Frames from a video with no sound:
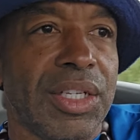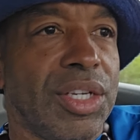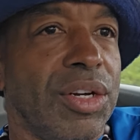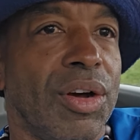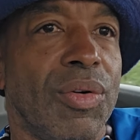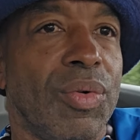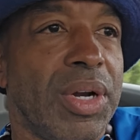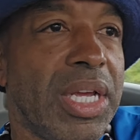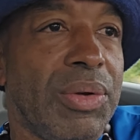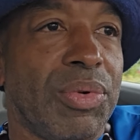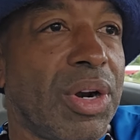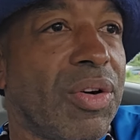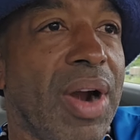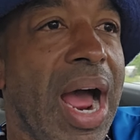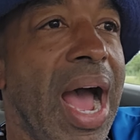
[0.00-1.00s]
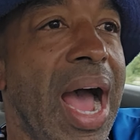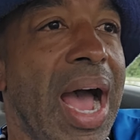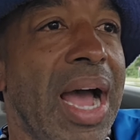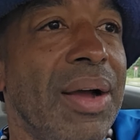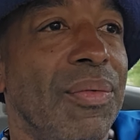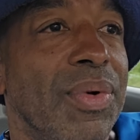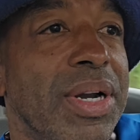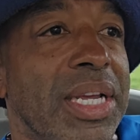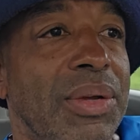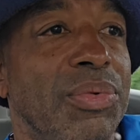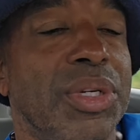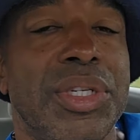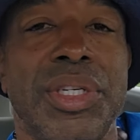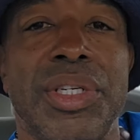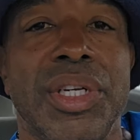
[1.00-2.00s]
You know, when he would cry, when he
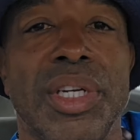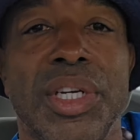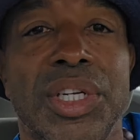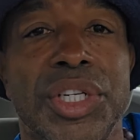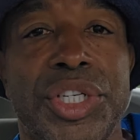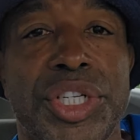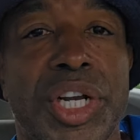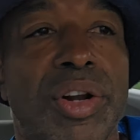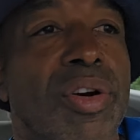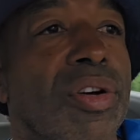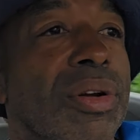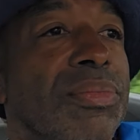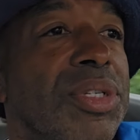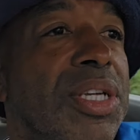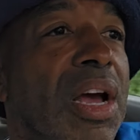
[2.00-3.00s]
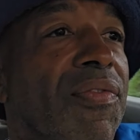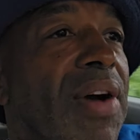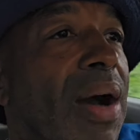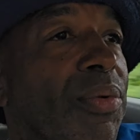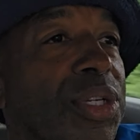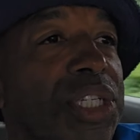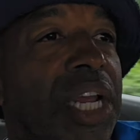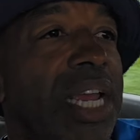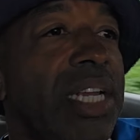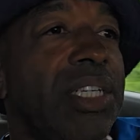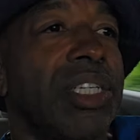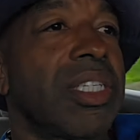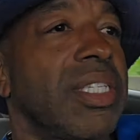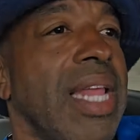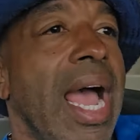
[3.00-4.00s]
would shit on himself, I would change his